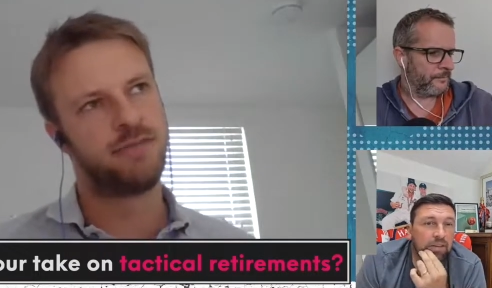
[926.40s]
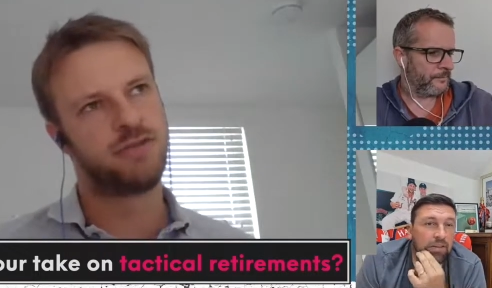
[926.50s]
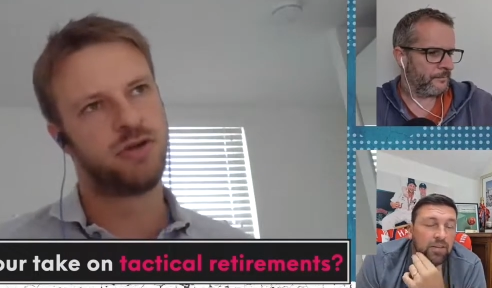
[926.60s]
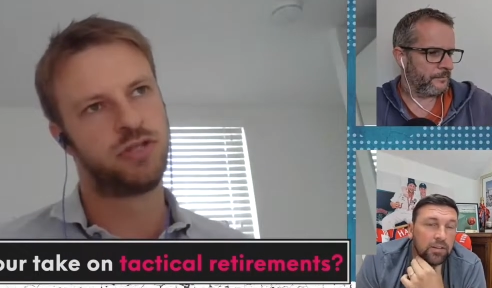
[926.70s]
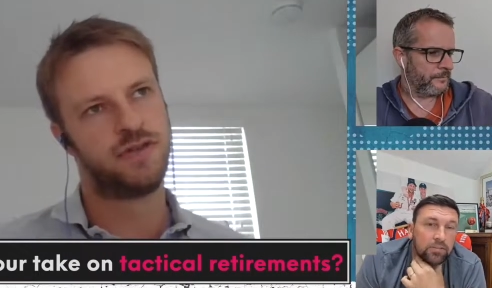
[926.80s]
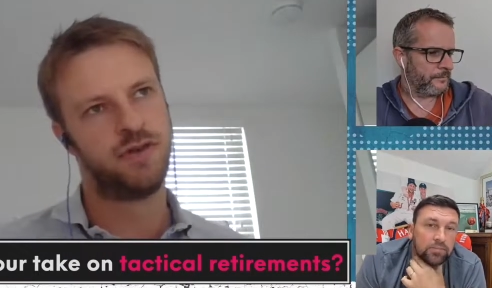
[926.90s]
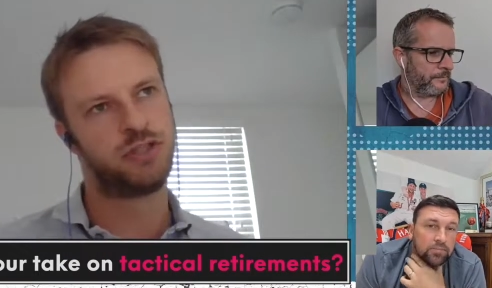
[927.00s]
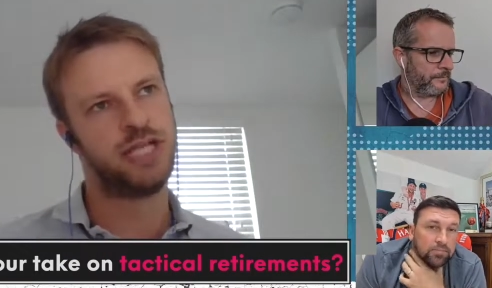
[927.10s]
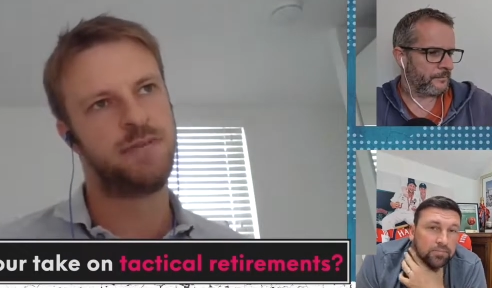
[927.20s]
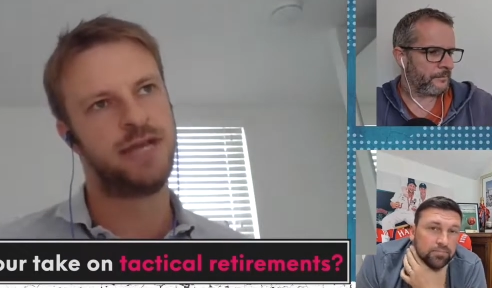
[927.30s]
Speaker 1: constant not
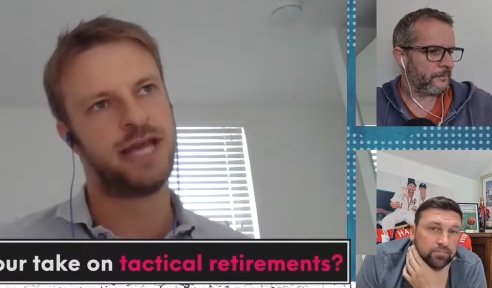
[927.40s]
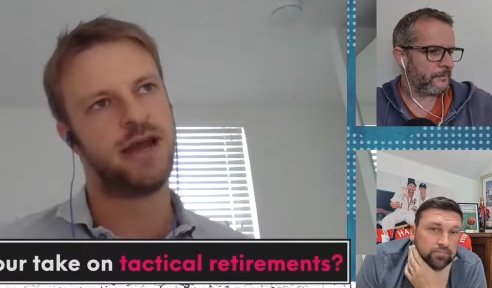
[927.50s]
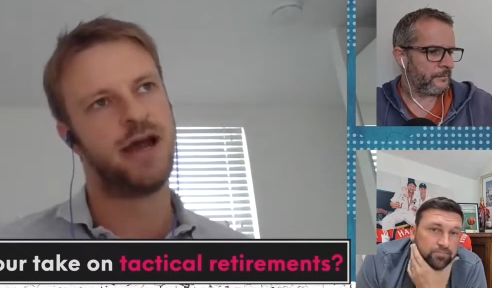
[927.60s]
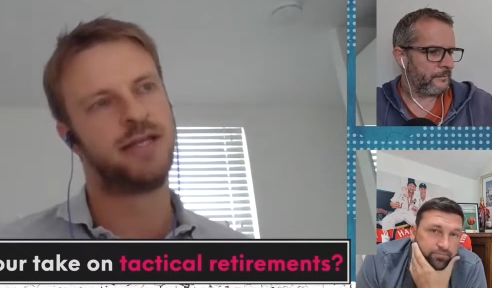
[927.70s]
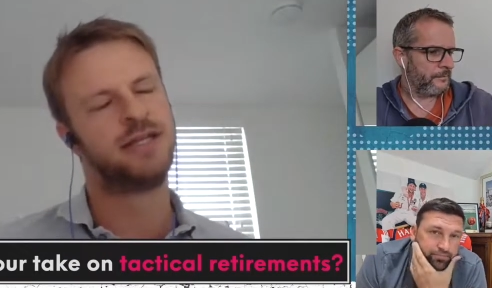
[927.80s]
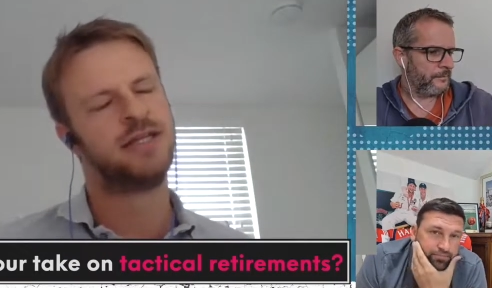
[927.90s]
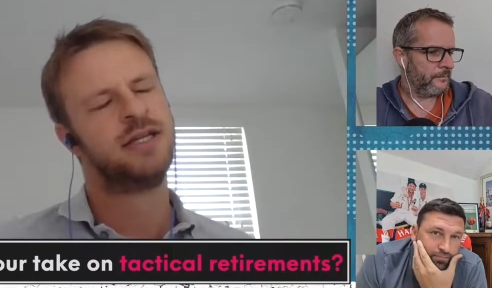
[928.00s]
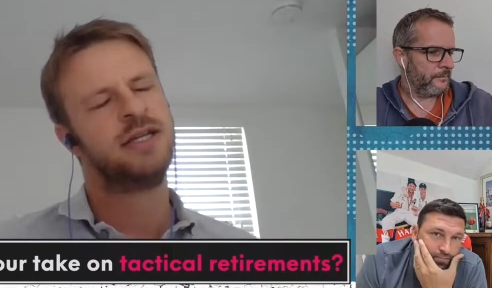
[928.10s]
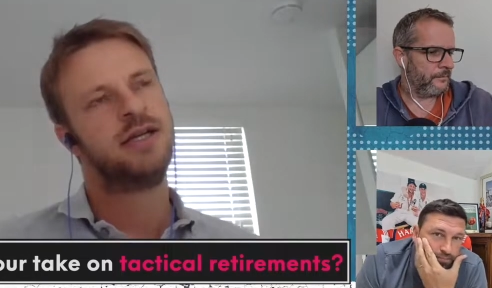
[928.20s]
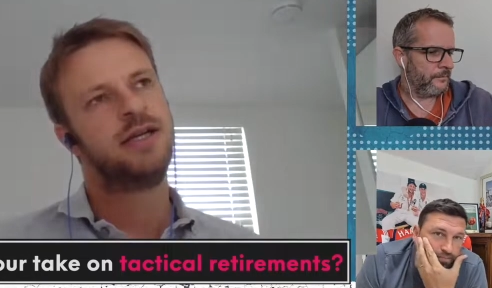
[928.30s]
cheapening it, like I.
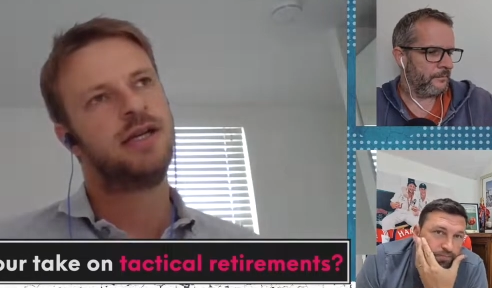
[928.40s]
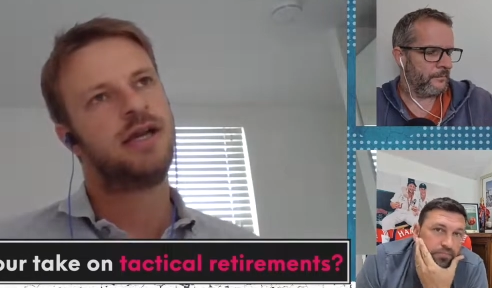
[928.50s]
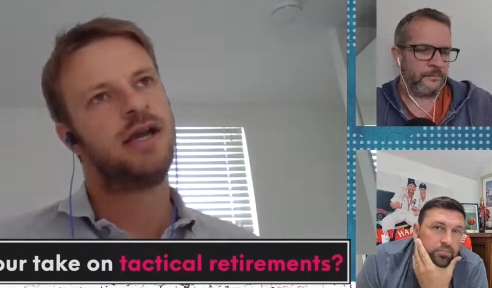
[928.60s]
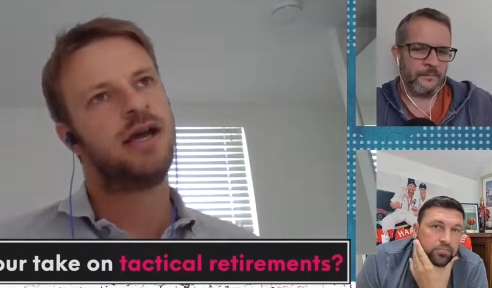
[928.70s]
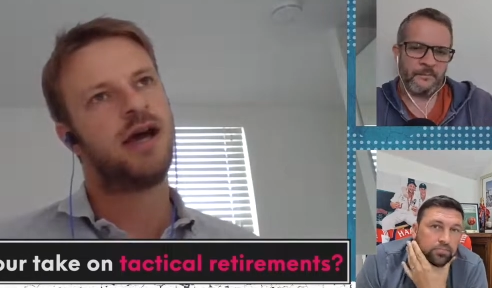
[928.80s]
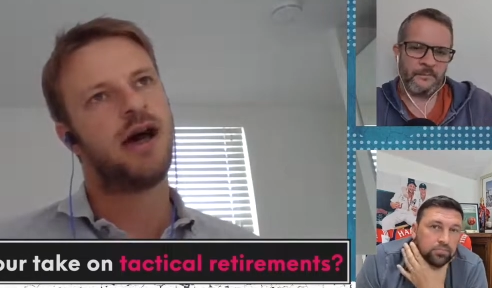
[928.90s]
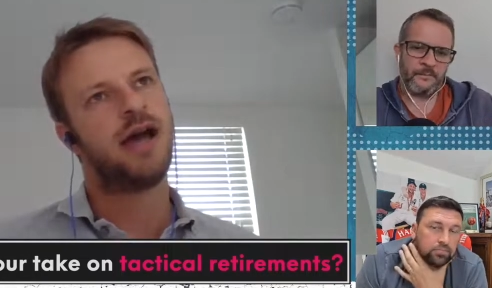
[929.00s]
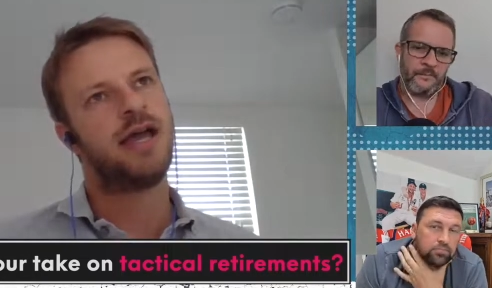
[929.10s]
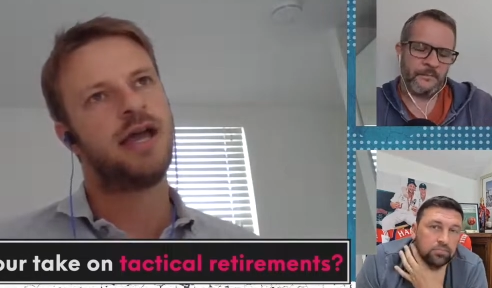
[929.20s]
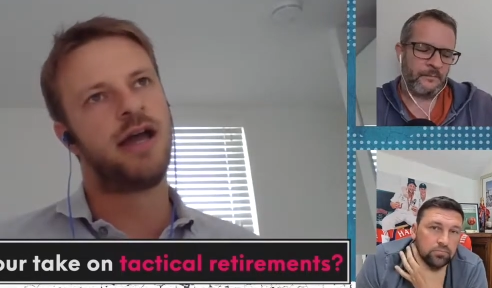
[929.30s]
I,